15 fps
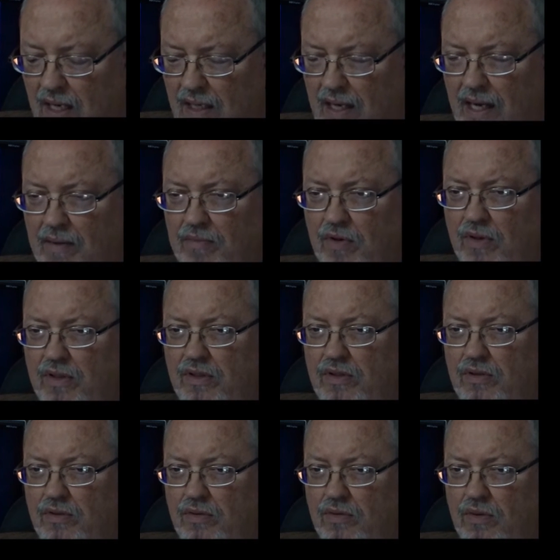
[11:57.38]
and I am going
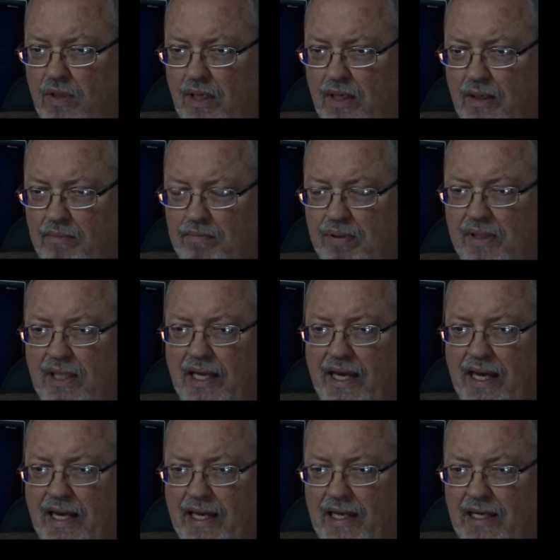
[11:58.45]
to
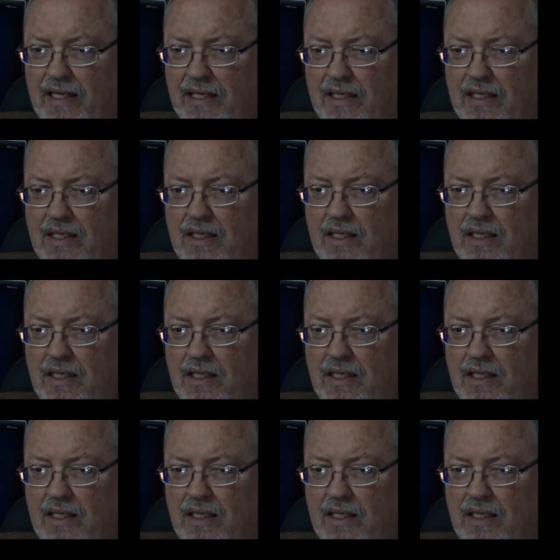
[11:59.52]
play